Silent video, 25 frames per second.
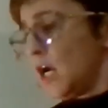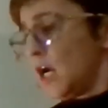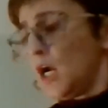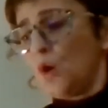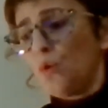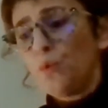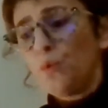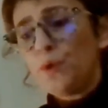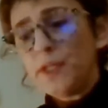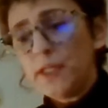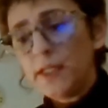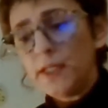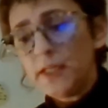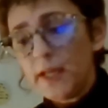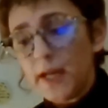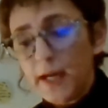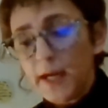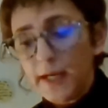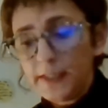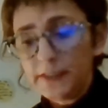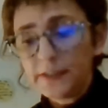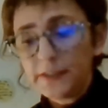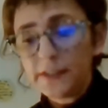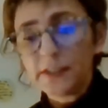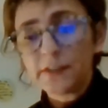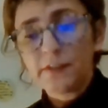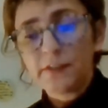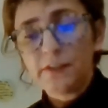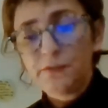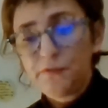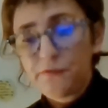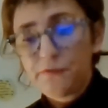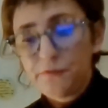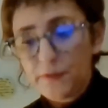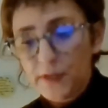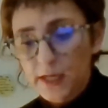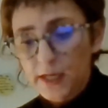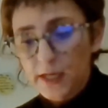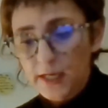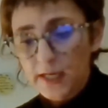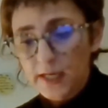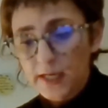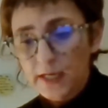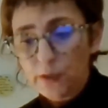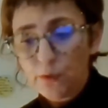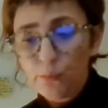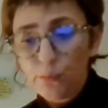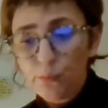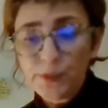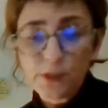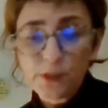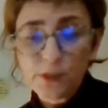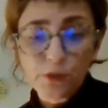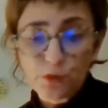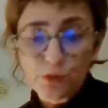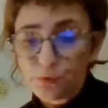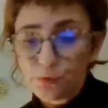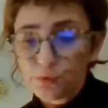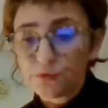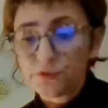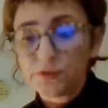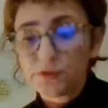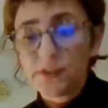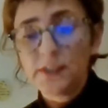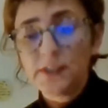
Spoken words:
we choose